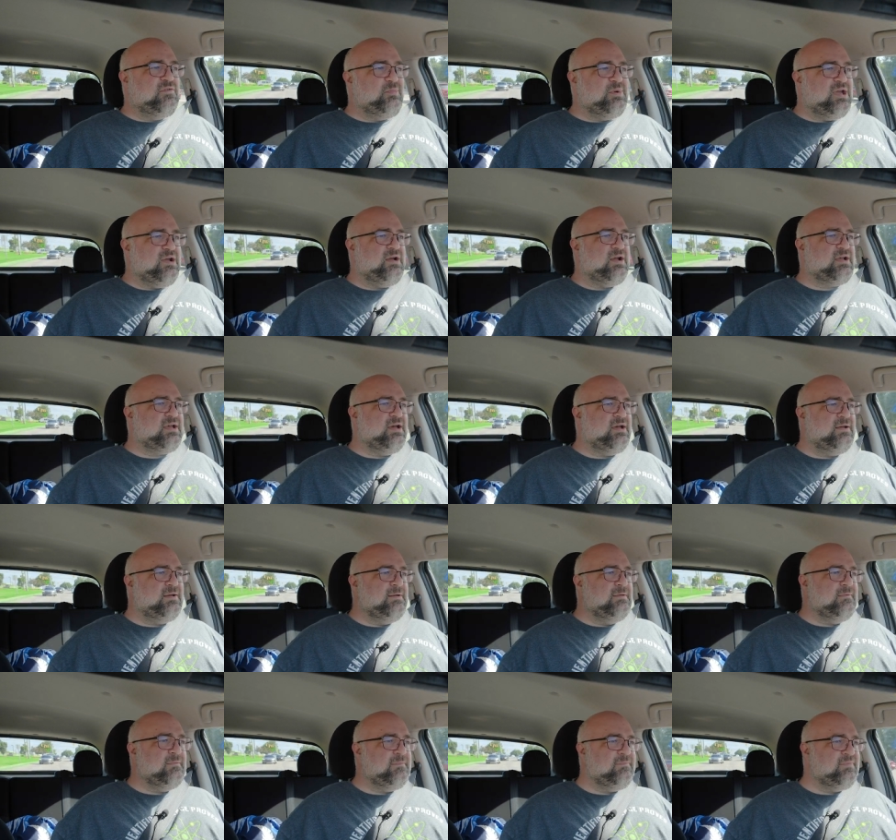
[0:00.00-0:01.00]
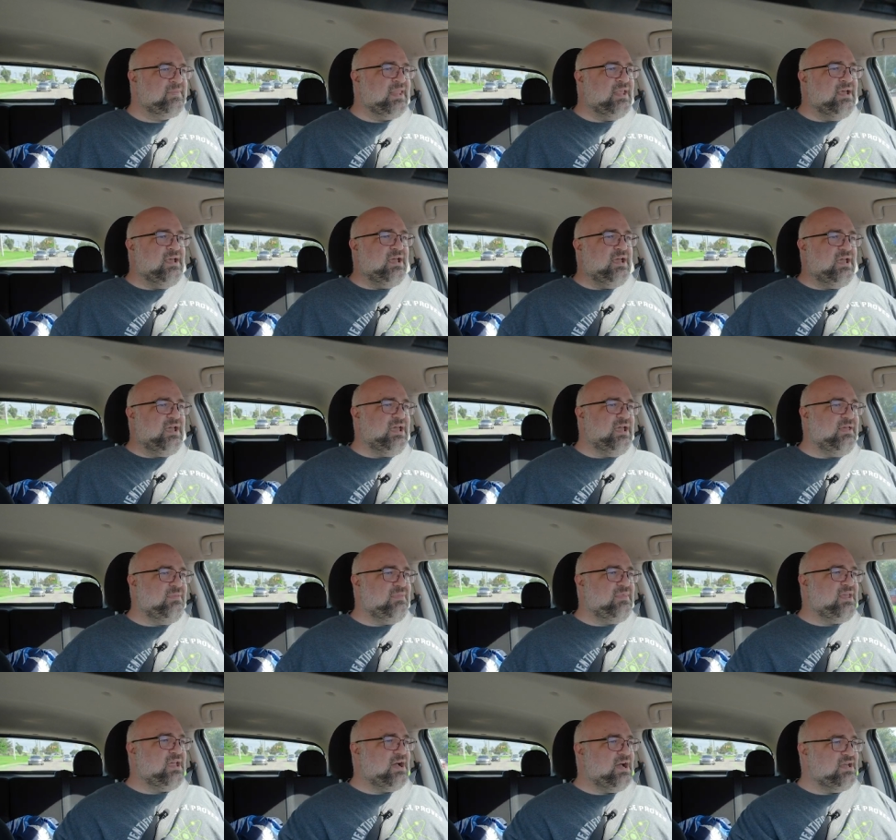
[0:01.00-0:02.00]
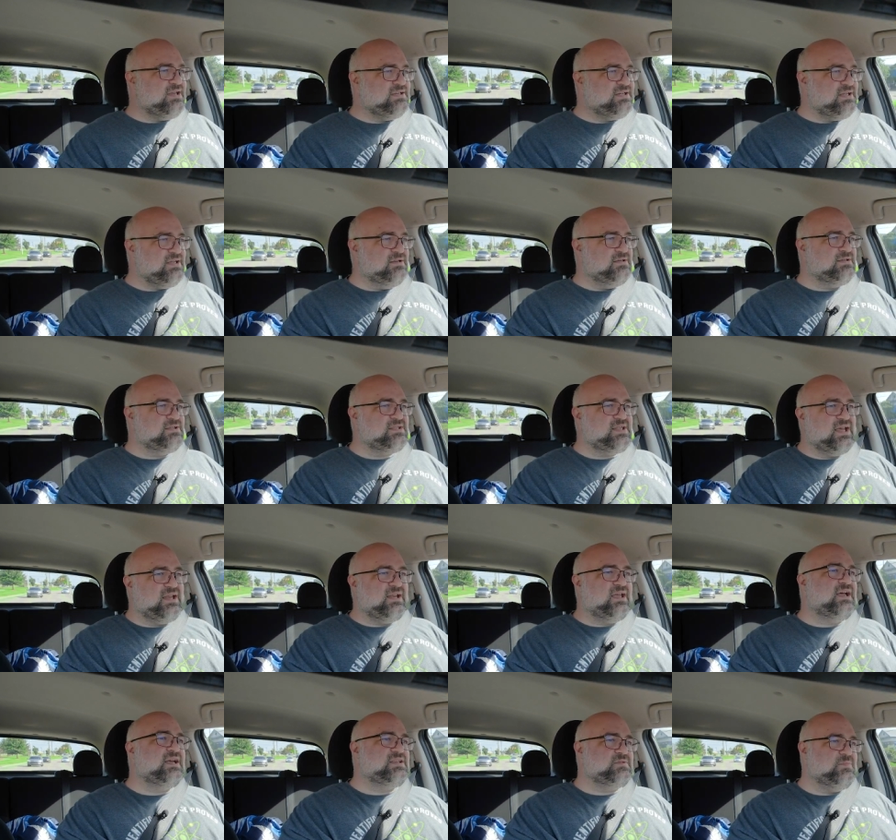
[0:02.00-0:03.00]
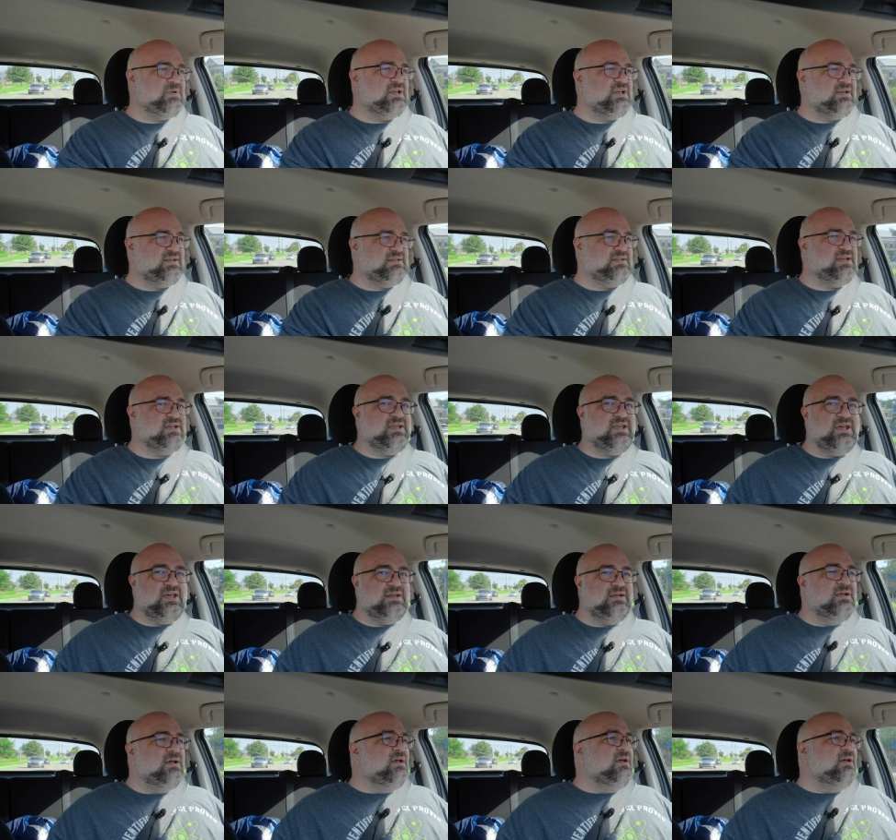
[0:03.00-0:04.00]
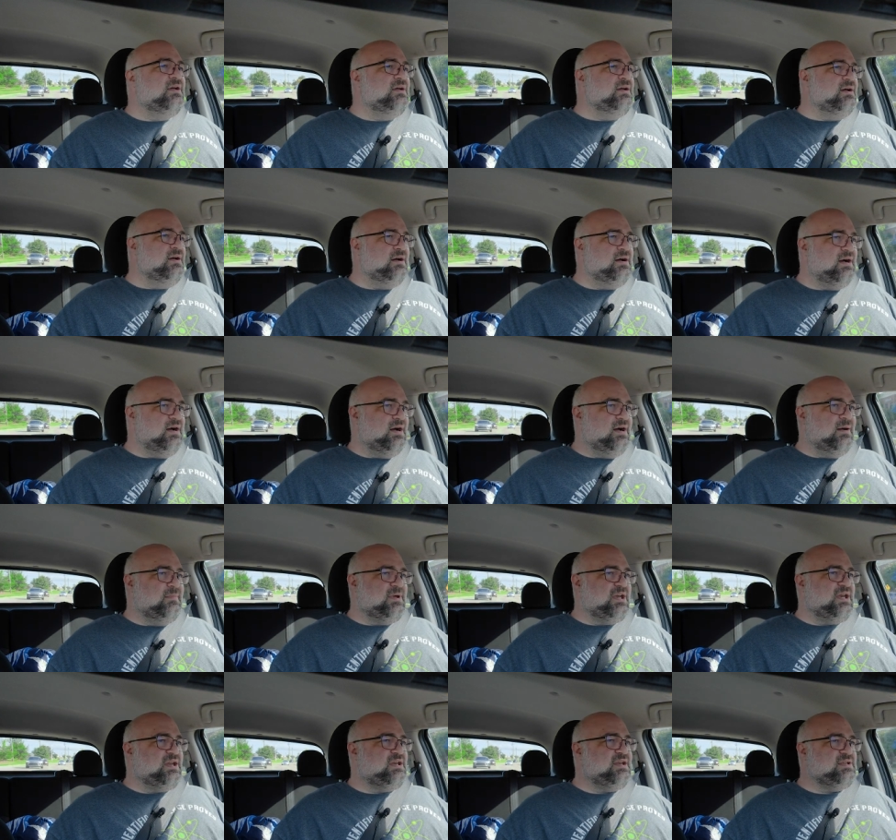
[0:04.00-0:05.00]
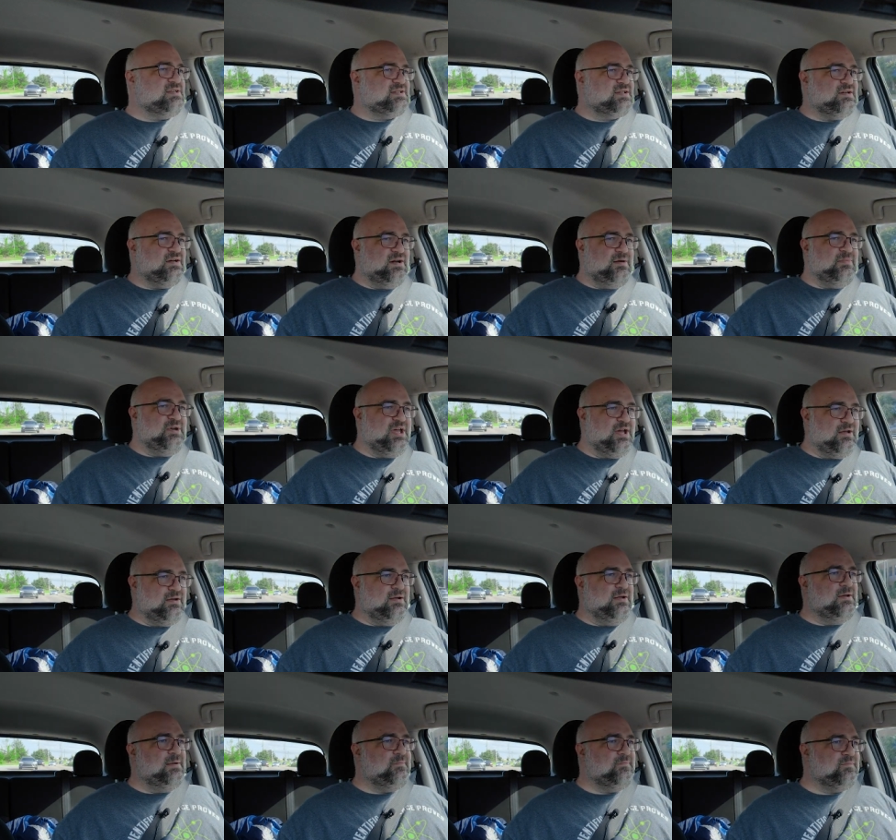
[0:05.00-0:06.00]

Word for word: of America and the ideals. That guy's being a dickhead, and he needs to calm down.